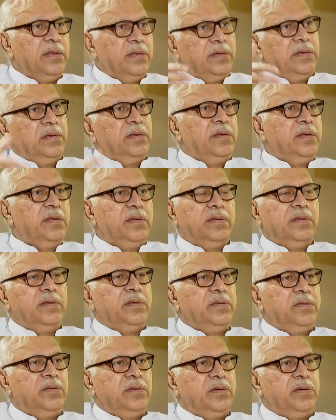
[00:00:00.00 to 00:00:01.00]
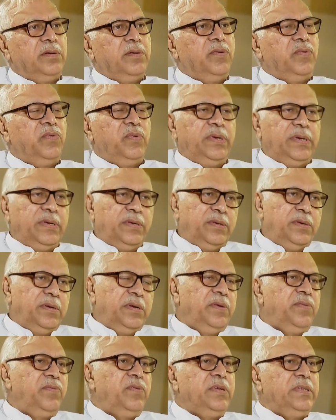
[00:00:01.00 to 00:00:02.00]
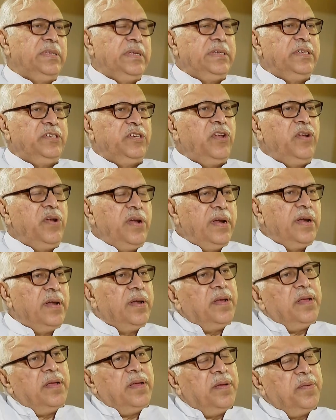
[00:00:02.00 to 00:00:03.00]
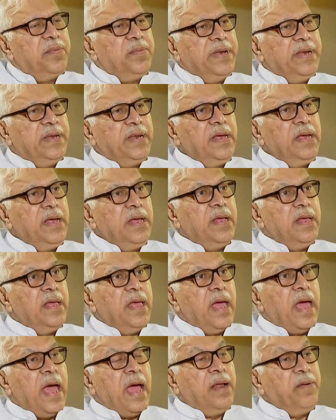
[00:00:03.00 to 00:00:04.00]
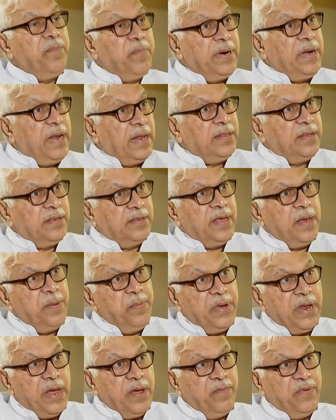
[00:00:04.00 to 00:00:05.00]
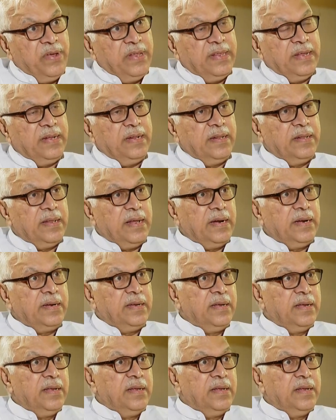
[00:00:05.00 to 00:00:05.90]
It was a general meeting, and but at the same time we said that